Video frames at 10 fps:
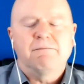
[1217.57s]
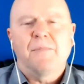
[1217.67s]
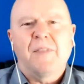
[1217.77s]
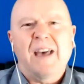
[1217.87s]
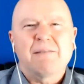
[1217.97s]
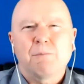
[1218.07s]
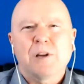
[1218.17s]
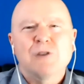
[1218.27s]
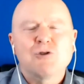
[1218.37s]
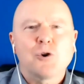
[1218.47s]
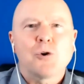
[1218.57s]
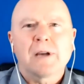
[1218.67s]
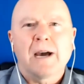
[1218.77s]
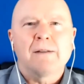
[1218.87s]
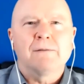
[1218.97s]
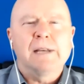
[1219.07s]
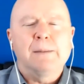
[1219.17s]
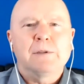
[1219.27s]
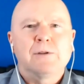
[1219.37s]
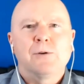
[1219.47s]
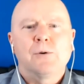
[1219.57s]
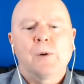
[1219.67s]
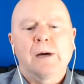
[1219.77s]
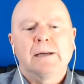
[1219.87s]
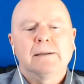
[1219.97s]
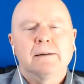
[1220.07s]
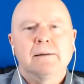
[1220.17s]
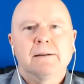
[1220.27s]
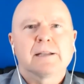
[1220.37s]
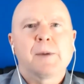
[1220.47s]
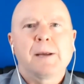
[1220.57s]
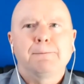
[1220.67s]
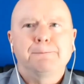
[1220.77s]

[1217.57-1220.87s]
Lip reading: that concern kind of seems to dissipate.